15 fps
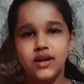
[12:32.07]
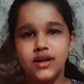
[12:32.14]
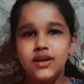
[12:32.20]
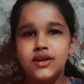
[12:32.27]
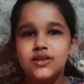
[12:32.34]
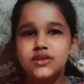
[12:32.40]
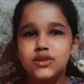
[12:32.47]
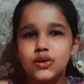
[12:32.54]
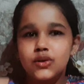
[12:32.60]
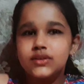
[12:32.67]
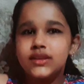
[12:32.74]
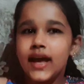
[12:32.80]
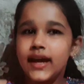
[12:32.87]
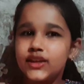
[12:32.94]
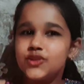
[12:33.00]
So
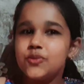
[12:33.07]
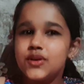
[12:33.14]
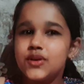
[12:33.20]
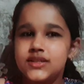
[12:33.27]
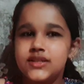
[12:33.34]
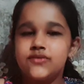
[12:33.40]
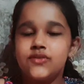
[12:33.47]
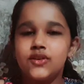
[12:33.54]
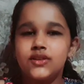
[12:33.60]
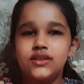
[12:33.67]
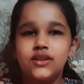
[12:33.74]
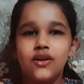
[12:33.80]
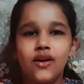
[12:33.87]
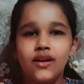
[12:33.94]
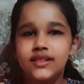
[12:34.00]
thank you Mossy for
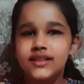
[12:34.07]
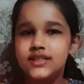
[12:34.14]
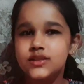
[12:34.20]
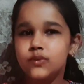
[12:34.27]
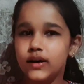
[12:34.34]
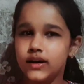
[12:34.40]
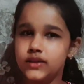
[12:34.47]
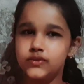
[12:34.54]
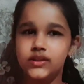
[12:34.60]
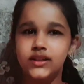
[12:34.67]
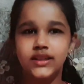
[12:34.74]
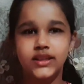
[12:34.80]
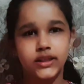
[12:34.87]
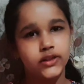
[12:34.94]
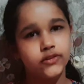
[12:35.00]
all these wonderful
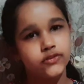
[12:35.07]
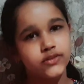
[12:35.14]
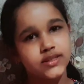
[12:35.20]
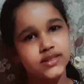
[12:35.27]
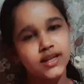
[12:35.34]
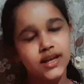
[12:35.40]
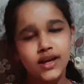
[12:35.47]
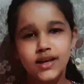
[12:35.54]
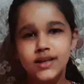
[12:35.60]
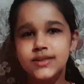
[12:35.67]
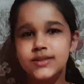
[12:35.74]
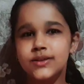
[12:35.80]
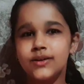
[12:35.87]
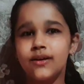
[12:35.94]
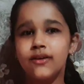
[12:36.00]
gifts.
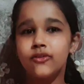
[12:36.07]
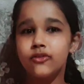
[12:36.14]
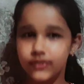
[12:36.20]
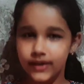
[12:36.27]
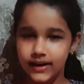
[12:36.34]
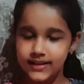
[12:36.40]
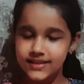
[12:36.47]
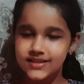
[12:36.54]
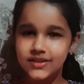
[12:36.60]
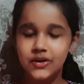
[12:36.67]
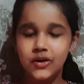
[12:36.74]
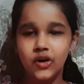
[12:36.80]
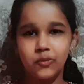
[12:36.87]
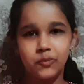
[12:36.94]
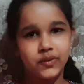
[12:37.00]
So friends,
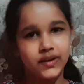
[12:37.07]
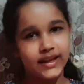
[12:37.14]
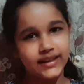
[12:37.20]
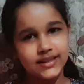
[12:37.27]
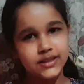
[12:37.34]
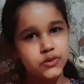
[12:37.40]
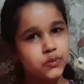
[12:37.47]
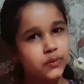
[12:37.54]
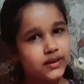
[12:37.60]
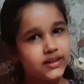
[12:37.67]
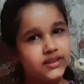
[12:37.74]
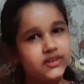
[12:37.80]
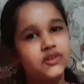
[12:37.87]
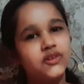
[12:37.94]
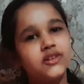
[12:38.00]
hope you like this
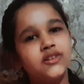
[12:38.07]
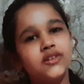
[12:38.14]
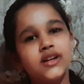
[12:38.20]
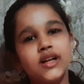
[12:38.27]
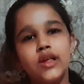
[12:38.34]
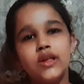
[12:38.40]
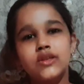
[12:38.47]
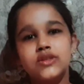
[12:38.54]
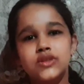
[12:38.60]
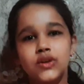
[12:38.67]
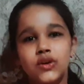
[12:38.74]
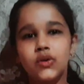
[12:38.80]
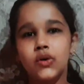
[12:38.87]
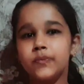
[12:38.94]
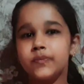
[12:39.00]
video.
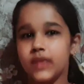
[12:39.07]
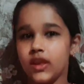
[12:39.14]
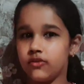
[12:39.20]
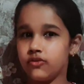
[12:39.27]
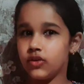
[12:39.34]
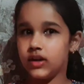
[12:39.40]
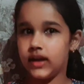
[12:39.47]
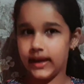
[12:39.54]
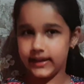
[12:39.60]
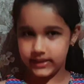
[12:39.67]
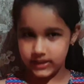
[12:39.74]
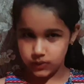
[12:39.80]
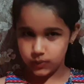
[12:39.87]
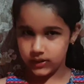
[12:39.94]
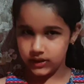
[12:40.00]
So if you like this
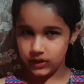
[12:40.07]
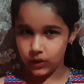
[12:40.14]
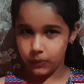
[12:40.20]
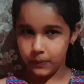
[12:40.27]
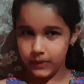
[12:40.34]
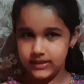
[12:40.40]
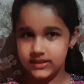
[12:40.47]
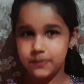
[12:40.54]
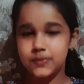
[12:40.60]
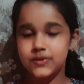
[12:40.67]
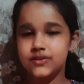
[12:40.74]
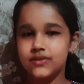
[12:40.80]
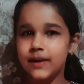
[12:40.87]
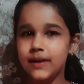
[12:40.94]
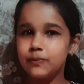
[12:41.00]
video, please
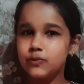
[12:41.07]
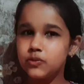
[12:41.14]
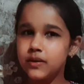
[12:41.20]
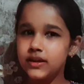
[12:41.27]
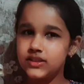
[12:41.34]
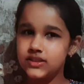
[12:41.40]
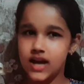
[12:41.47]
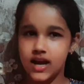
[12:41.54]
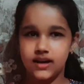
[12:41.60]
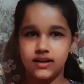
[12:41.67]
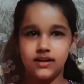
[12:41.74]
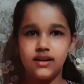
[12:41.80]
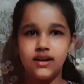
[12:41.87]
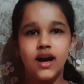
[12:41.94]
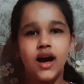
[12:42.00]
subscribe to my channel,
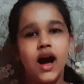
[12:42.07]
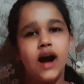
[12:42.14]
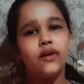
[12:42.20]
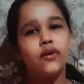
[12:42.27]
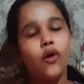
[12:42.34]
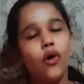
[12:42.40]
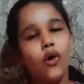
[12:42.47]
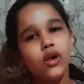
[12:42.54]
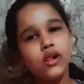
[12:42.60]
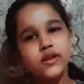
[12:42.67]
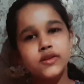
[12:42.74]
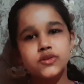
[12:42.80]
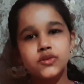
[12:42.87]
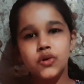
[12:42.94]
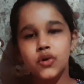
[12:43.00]
and
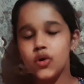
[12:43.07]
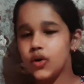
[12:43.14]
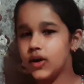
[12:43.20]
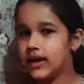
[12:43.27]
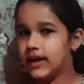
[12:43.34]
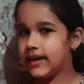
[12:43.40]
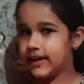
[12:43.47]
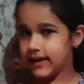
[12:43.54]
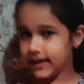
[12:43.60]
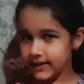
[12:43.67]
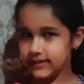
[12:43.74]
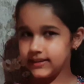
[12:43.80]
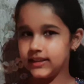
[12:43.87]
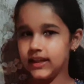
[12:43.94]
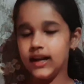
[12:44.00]
also
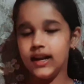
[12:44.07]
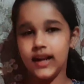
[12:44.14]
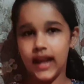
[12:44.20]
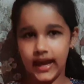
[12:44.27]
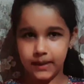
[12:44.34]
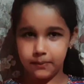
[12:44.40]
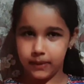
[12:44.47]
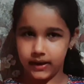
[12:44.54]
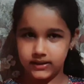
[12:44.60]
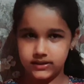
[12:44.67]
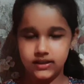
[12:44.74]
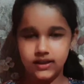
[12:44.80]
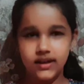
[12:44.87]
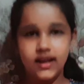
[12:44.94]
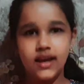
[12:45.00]
hit the like
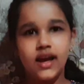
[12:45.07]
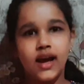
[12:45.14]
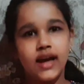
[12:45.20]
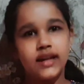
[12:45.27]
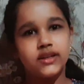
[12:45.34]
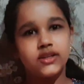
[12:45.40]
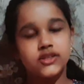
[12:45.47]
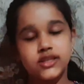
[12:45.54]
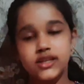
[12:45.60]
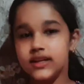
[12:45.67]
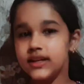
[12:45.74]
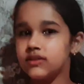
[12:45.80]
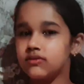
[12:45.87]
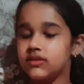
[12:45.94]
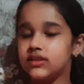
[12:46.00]
button and share
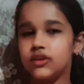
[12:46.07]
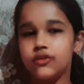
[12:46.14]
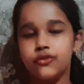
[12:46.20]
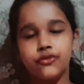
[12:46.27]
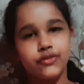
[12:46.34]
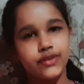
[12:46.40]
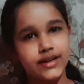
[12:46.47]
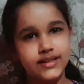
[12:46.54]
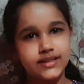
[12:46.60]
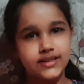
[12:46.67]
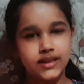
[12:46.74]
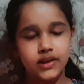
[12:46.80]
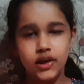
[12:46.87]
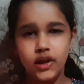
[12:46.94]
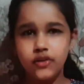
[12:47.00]
it with your friends
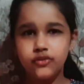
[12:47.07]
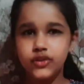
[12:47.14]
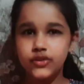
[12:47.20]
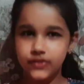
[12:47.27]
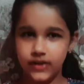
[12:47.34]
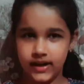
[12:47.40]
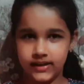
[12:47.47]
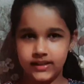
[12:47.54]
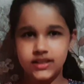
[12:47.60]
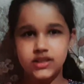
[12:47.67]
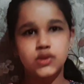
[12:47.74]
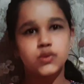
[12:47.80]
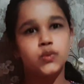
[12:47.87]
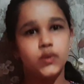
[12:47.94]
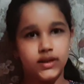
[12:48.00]
if you find this
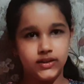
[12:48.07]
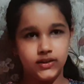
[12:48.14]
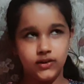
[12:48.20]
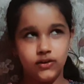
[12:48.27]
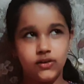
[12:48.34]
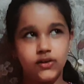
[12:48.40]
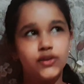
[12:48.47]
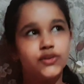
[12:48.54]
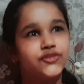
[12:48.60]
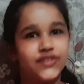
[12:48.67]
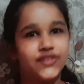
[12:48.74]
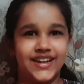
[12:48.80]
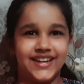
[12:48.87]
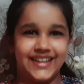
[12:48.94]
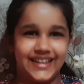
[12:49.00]
video
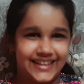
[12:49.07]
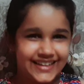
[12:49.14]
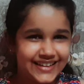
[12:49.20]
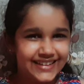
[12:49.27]
funny.